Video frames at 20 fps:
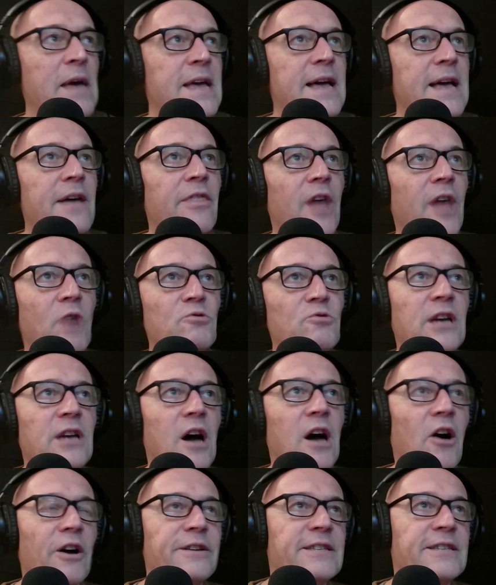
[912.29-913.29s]
those
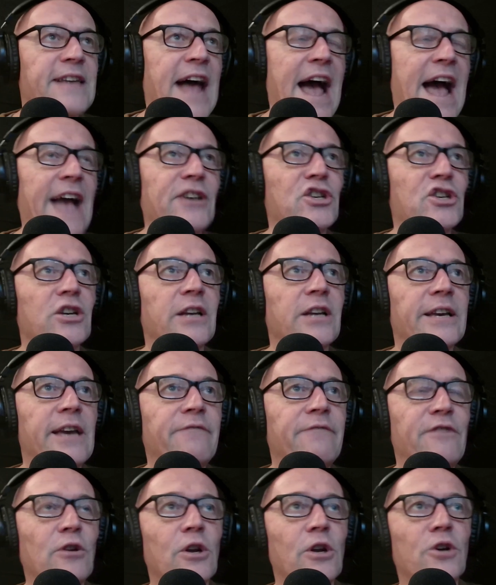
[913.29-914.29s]
guys actually,
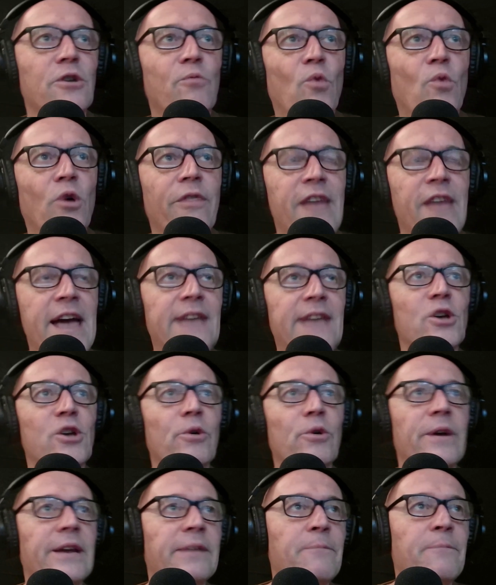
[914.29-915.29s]
if you look at what they're
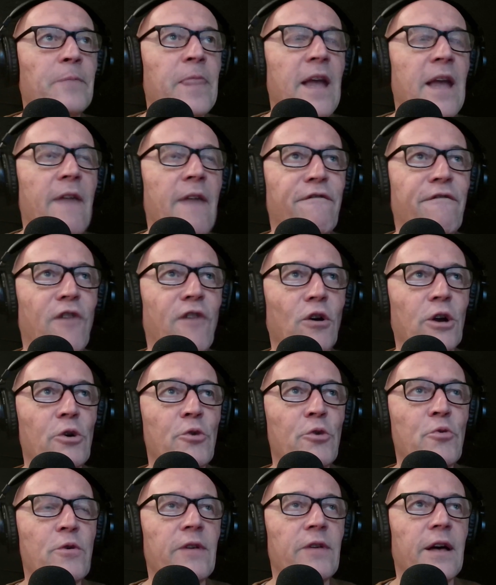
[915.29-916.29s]
doing,
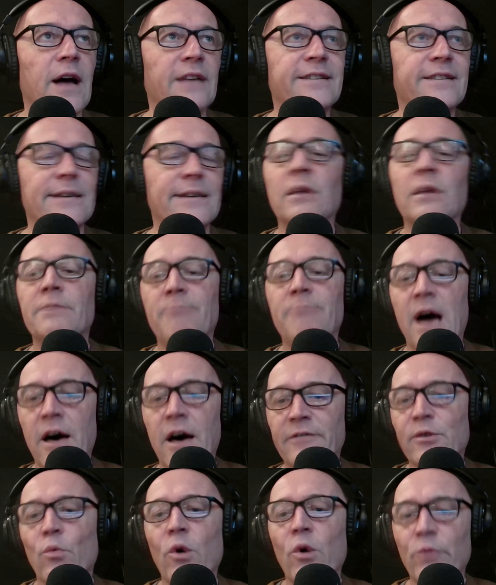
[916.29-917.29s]
follow a similar
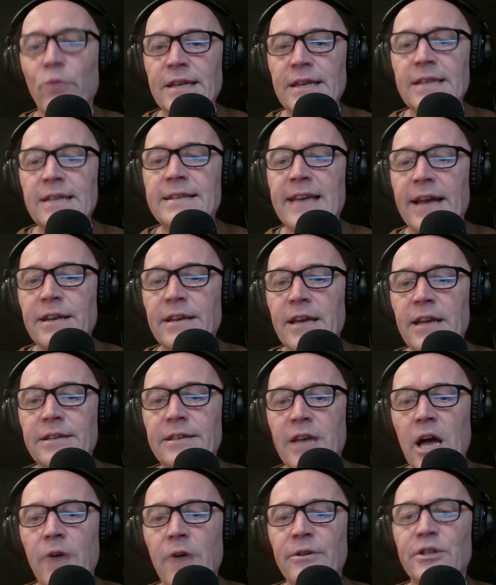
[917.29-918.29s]
path to what we did 10 years
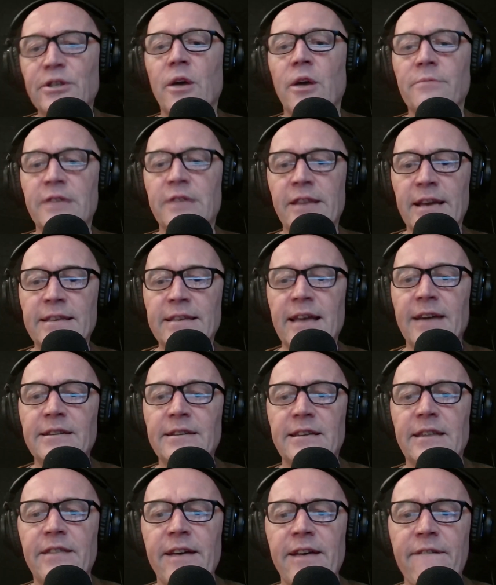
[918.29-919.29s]
ago in terms of their
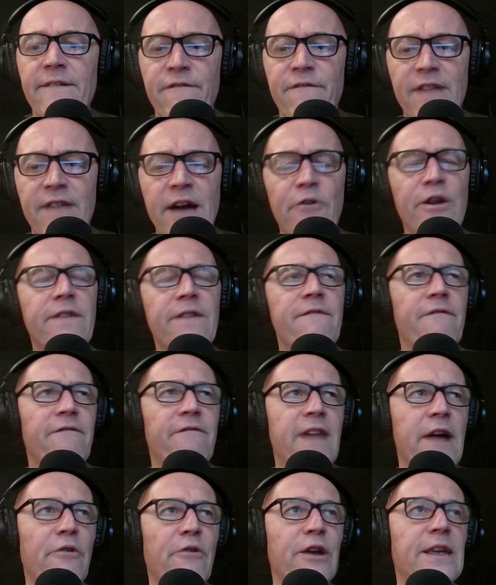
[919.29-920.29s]
data. They're very,
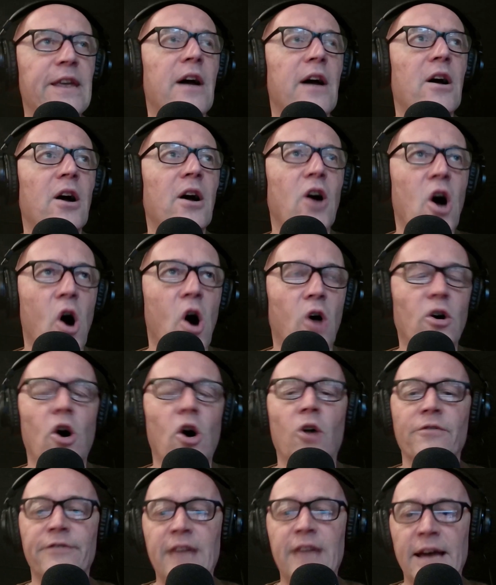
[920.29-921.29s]
very hot
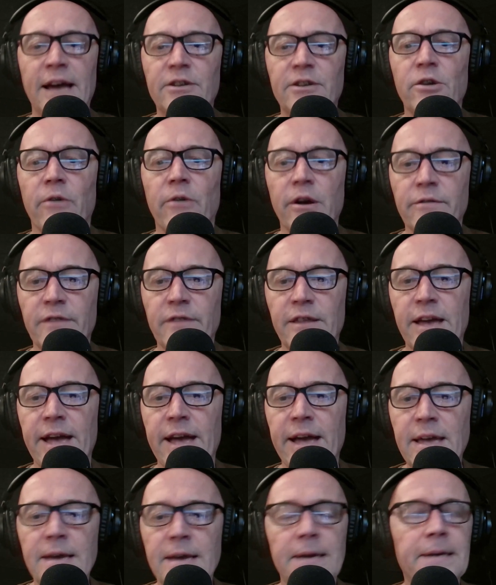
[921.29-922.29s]
on data over there
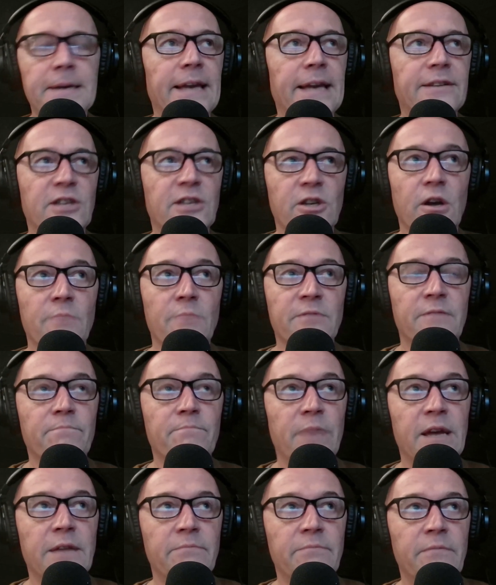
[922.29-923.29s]
in terms of
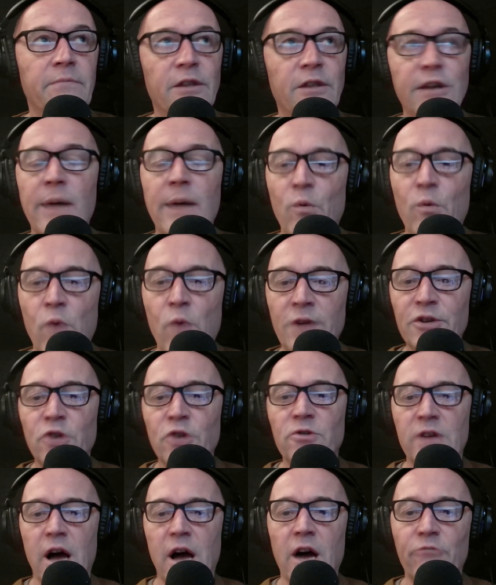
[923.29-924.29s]
being the number one
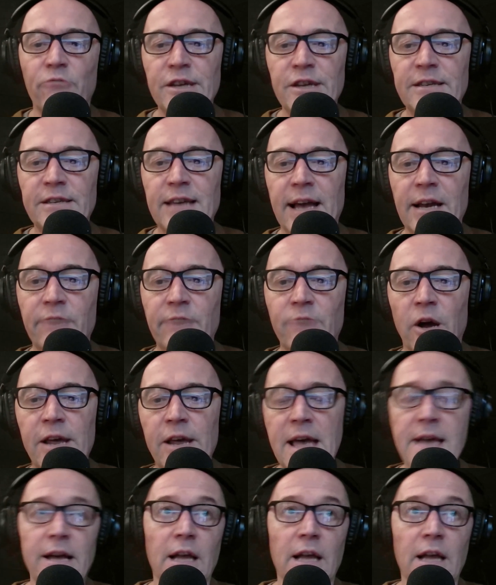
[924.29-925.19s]
used car retailer, right?